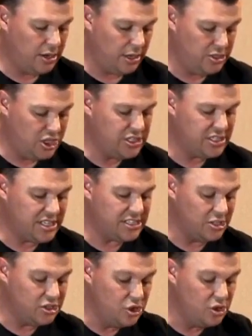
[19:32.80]
Jesus says,
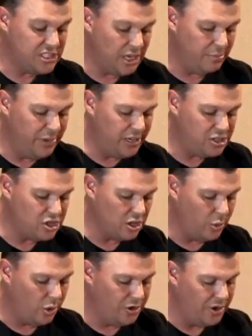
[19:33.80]
"As you sent me into the
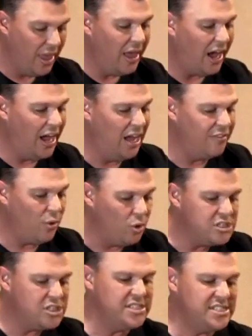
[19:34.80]
world, I have
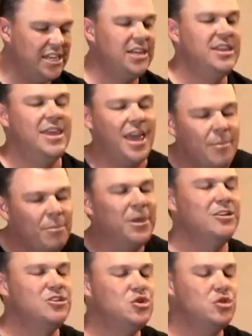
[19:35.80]
also sent them
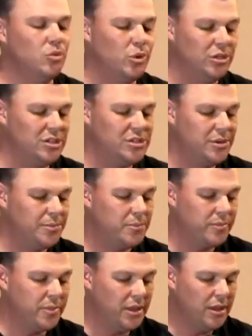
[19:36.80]
into the world."
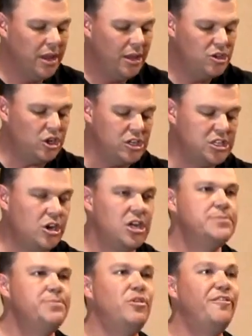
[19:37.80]
John's
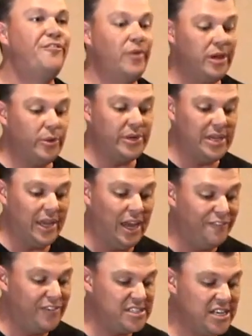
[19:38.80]
gospel frequently
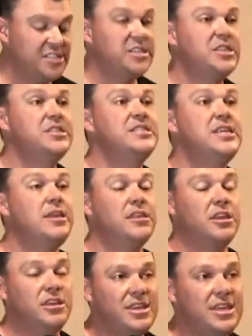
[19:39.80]
emphasizes the
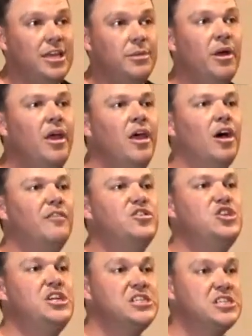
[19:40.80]
theme of
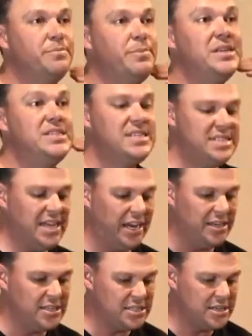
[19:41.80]
Jesus being
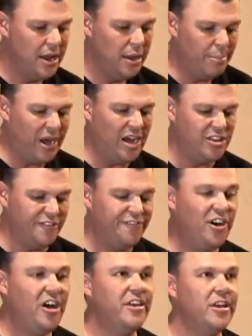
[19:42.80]
sent by the
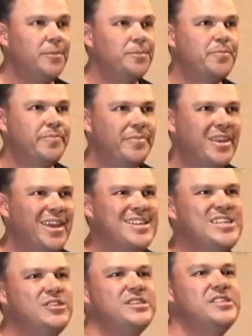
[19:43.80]
Father. It
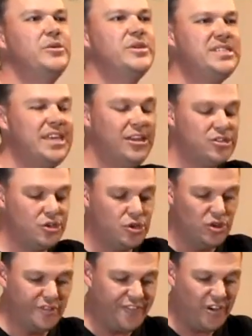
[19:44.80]
tells us he was sent to do
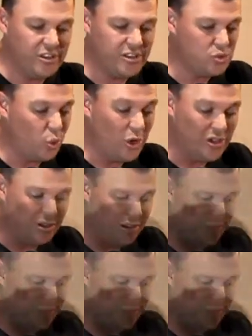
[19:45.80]
the Father's will.